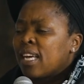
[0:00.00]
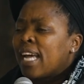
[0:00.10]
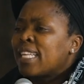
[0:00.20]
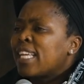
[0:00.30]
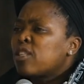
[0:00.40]

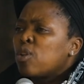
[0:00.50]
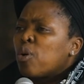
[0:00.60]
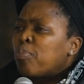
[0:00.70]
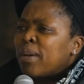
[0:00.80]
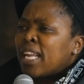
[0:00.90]
And there's no
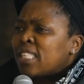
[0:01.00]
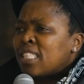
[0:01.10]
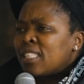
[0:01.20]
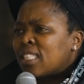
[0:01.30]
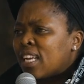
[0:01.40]
better
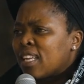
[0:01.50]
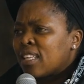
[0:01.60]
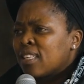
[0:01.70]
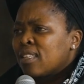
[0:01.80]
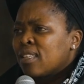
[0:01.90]
teacher,
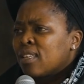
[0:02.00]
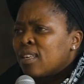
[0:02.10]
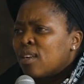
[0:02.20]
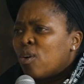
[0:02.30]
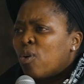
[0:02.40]

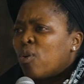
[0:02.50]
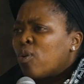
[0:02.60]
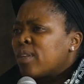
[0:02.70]
or